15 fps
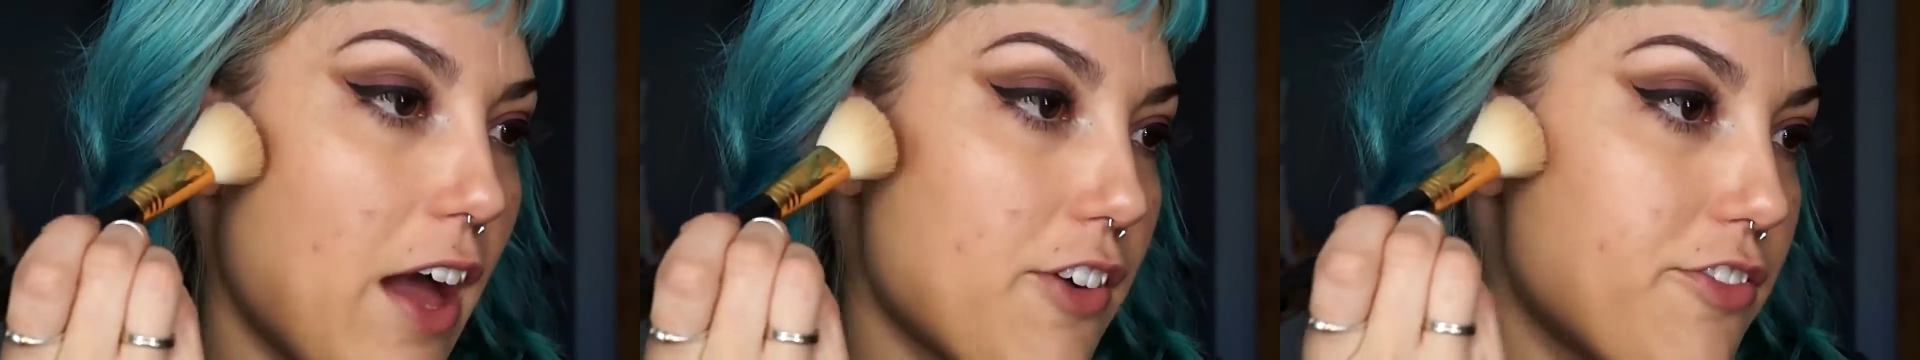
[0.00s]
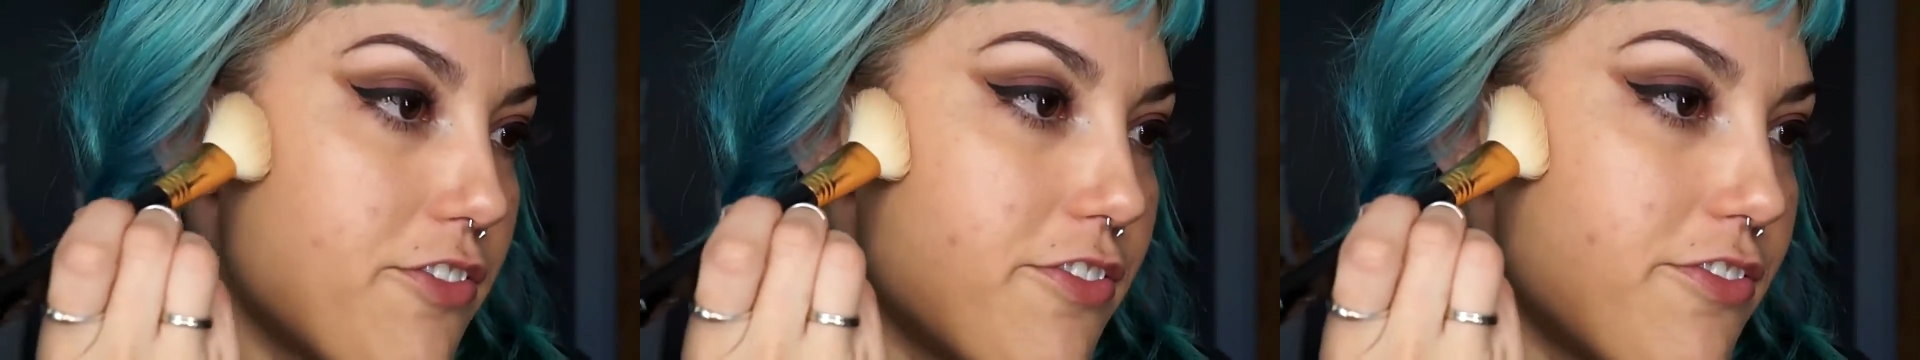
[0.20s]

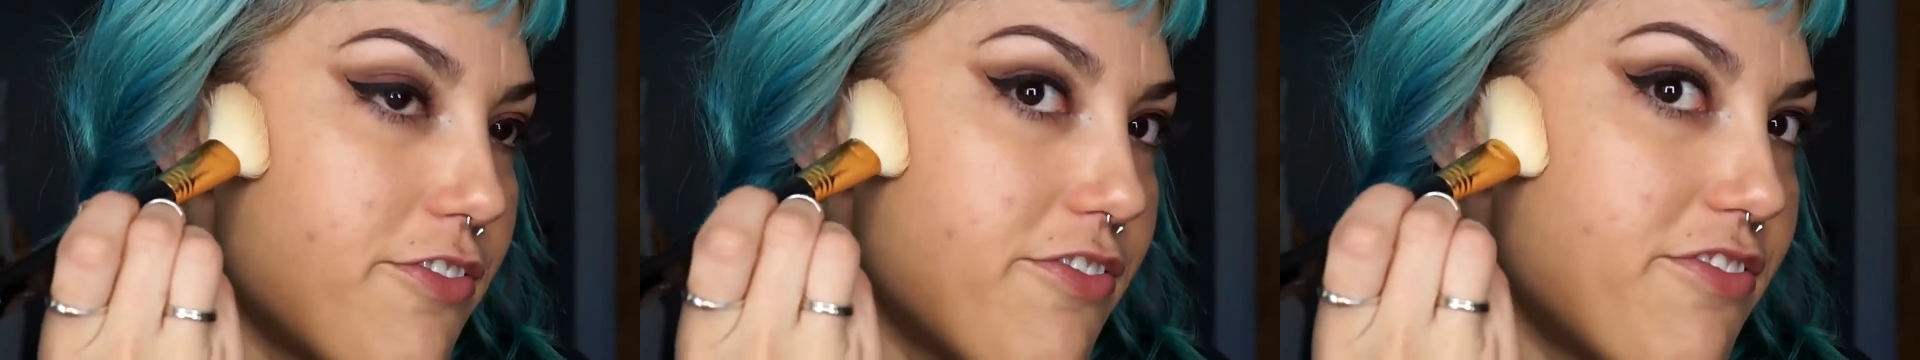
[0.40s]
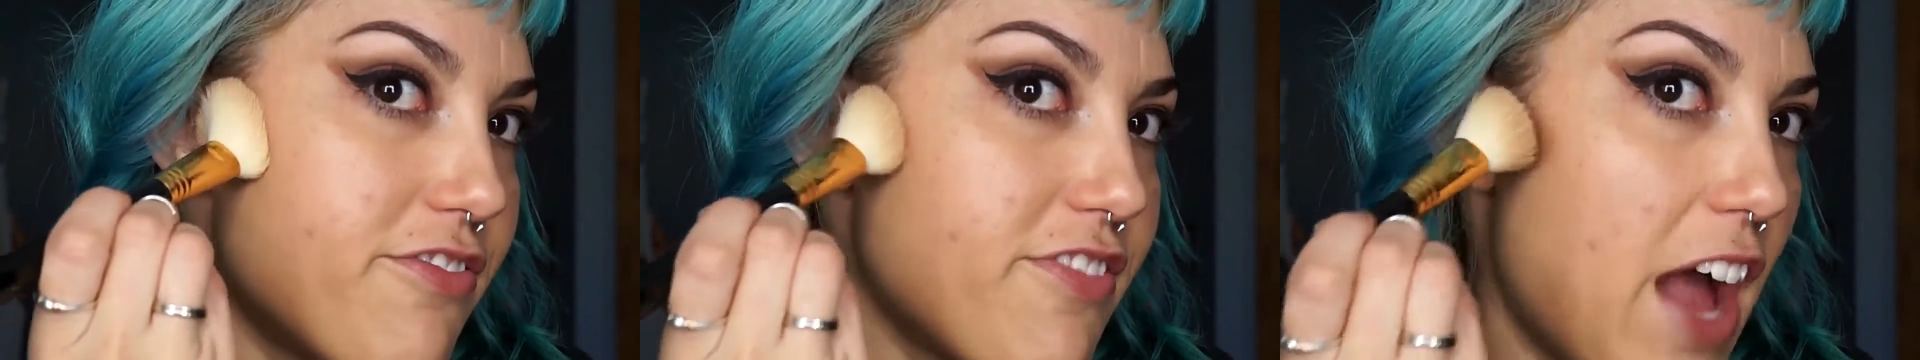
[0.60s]
that
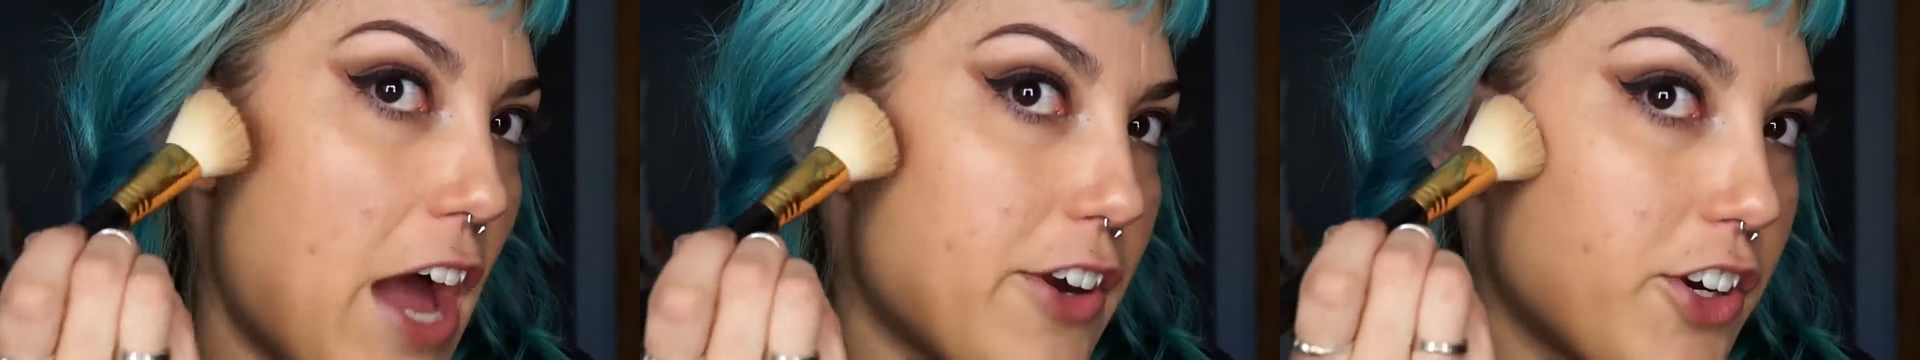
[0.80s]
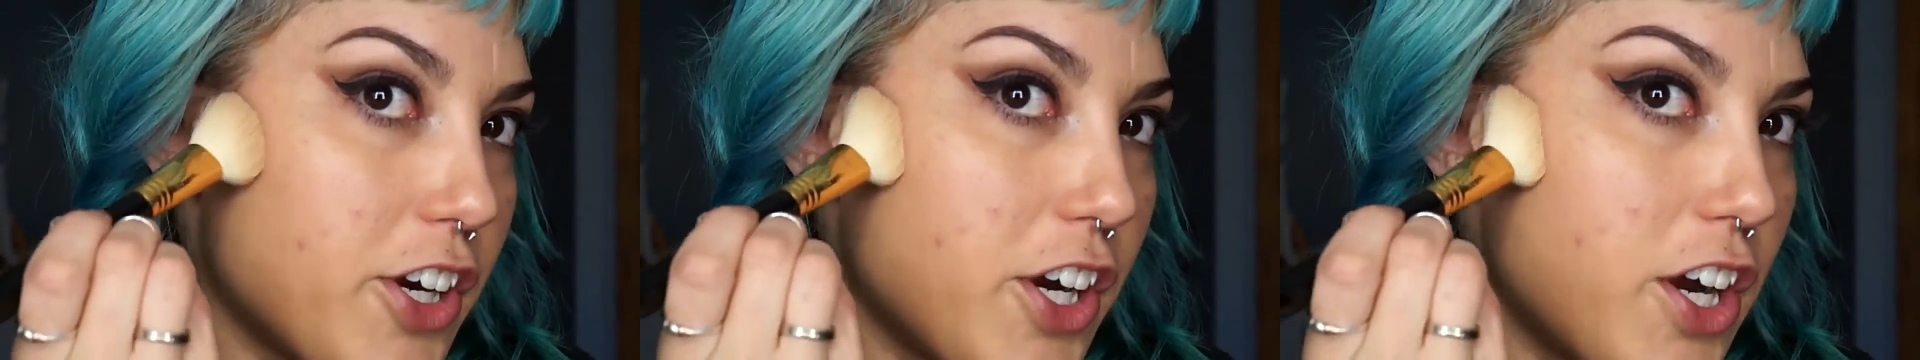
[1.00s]

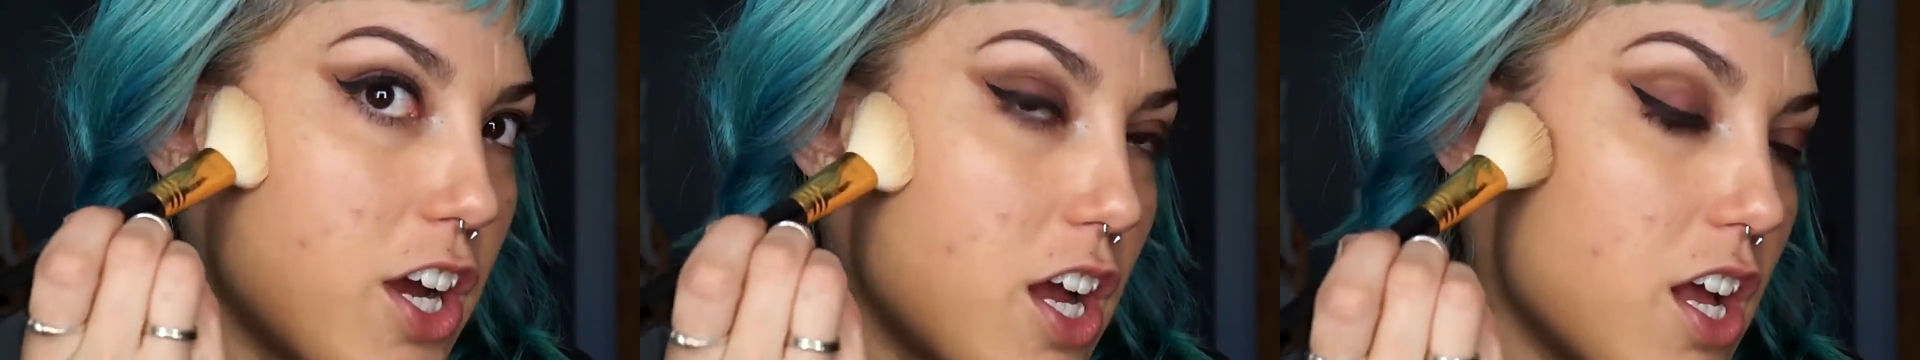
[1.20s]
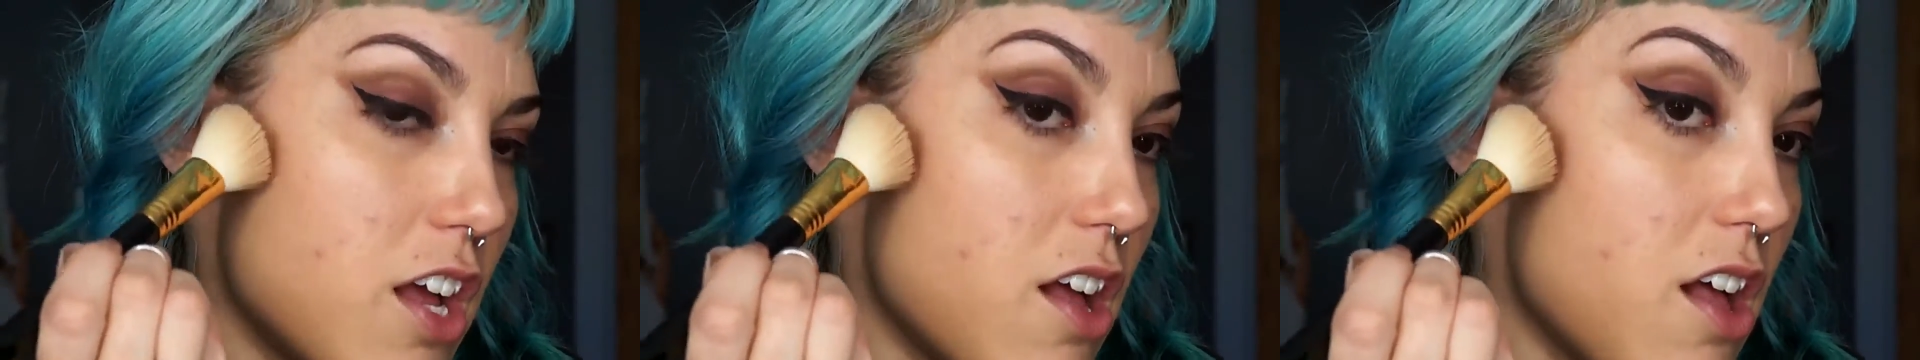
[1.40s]
fatter